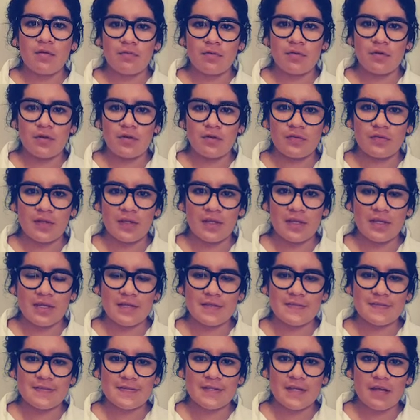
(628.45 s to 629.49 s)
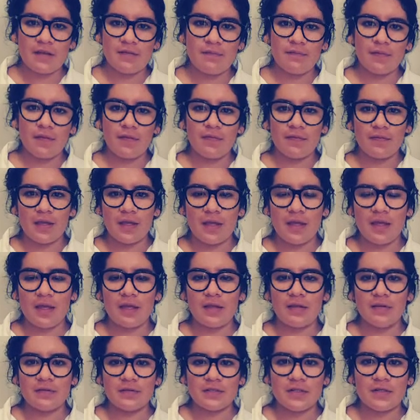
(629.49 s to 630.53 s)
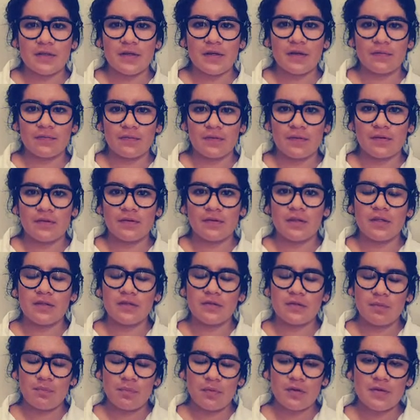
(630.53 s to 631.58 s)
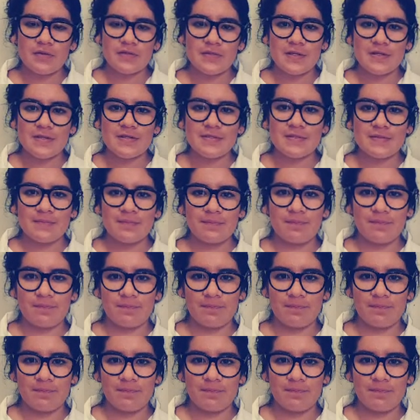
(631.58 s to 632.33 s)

for the enzyme they interacted in the process.